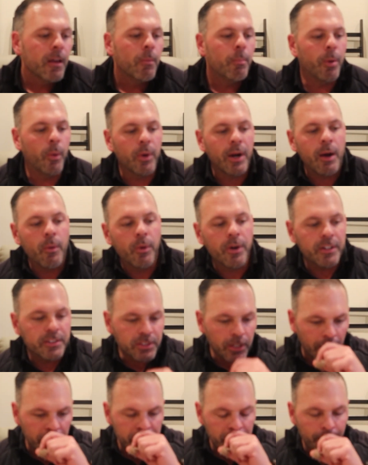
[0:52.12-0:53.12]
But what I wanted
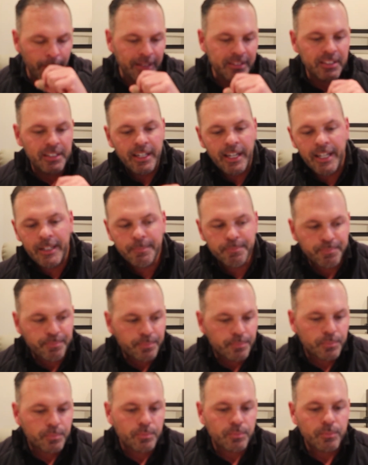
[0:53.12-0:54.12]
to talk to you about today
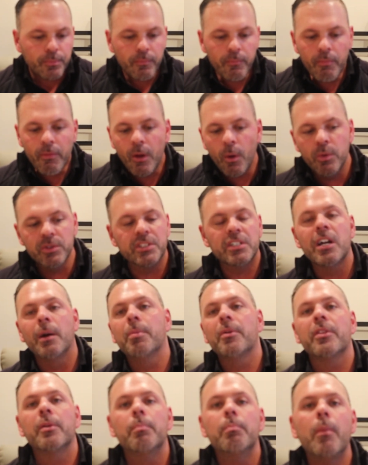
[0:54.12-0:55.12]
was a
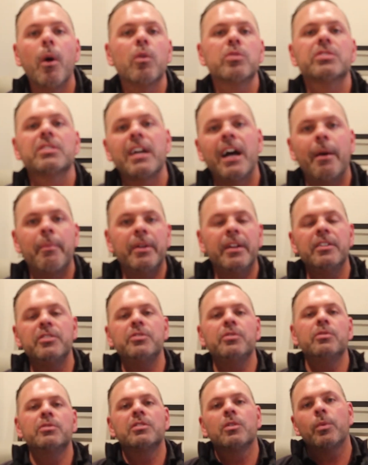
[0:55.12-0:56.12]
couple of the most common
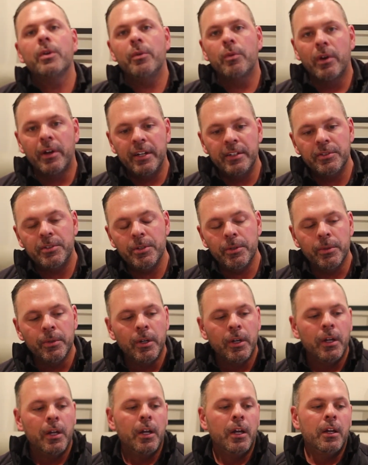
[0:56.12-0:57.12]
issues that we run
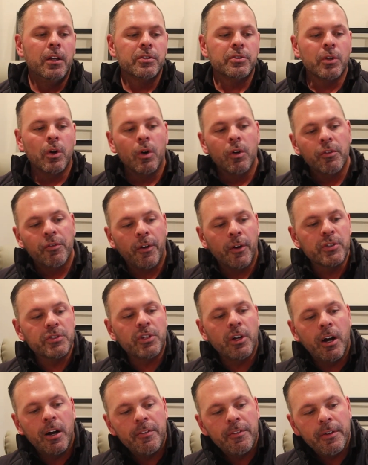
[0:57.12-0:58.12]
into. So
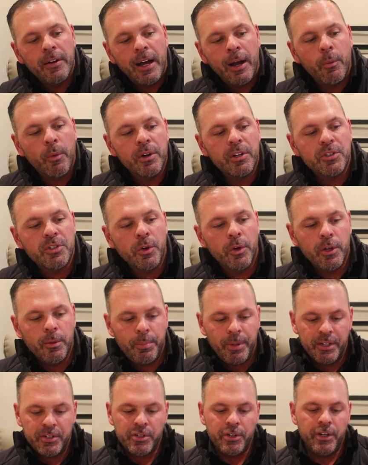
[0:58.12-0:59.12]
first off, I want to show you
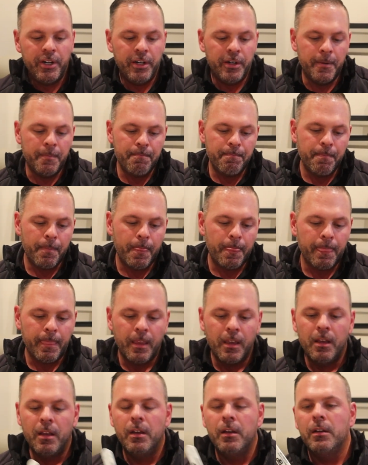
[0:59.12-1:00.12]
a picture here
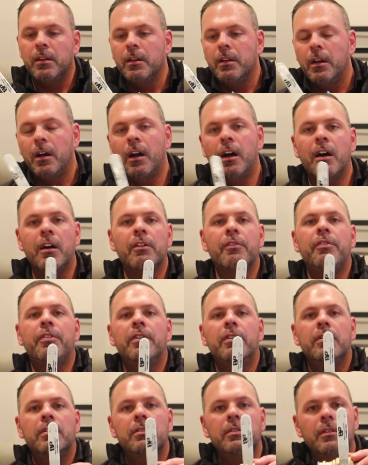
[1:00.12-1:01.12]
of
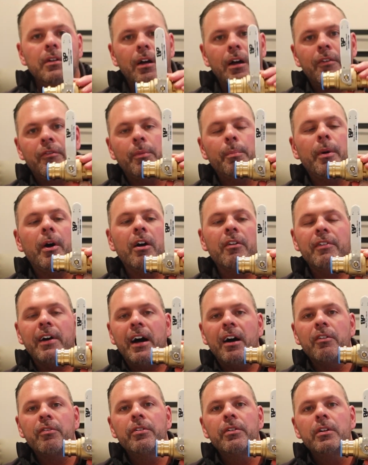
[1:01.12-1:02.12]
a ball
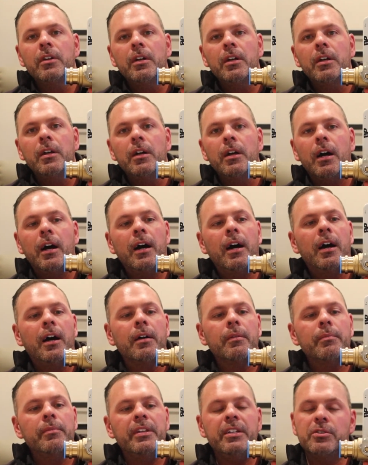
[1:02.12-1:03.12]

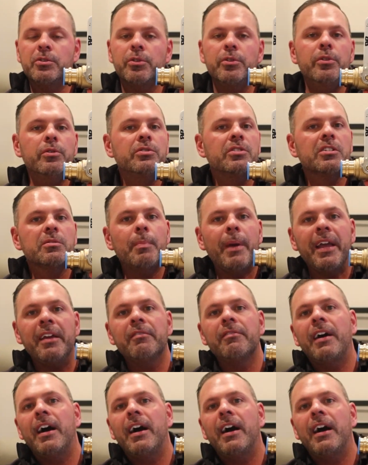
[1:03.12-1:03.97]
valve. These are used as main